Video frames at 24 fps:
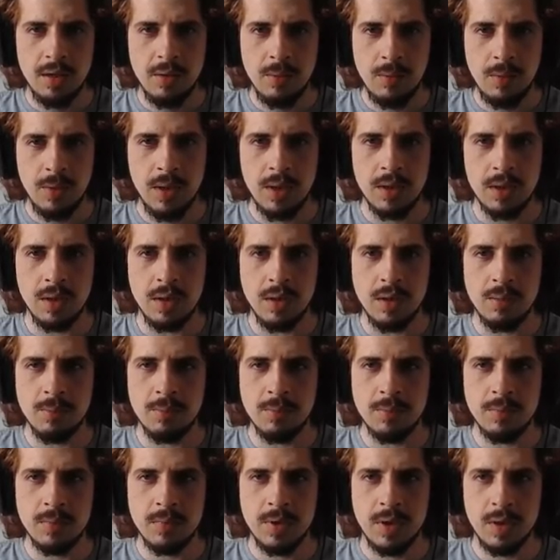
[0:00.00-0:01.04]

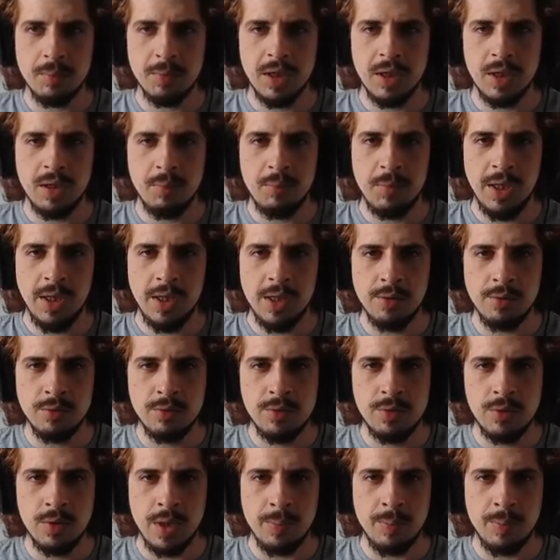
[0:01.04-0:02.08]
Welcome. I'm gonna make you
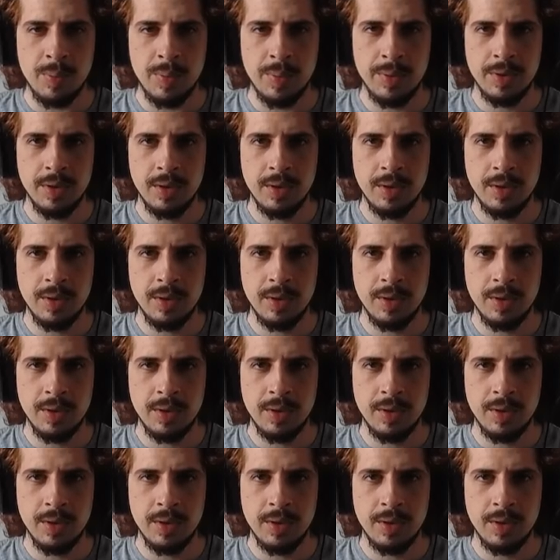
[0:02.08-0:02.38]
drip.